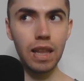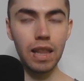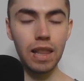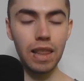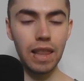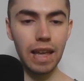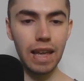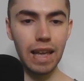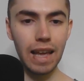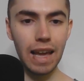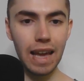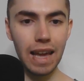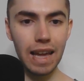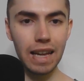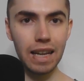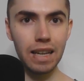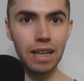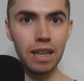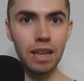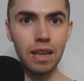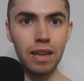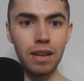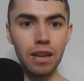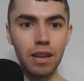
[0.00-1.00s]
They
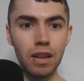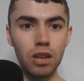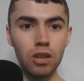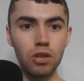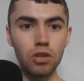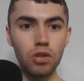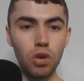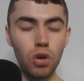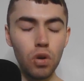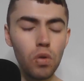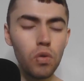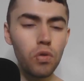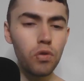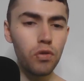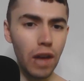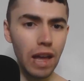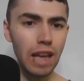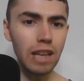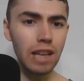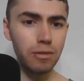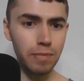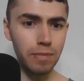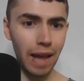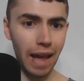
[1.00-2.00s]
had 2
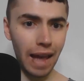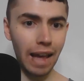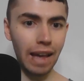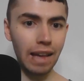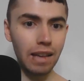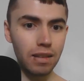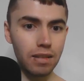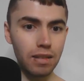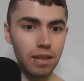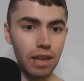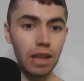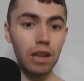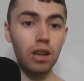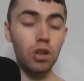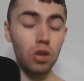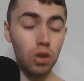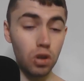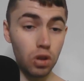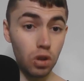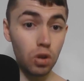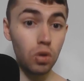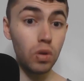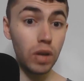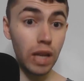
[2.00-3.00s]
face masks,
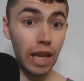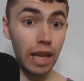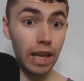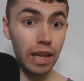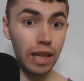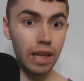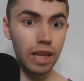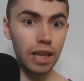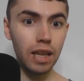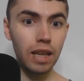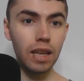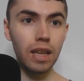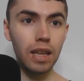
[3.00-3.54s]
including,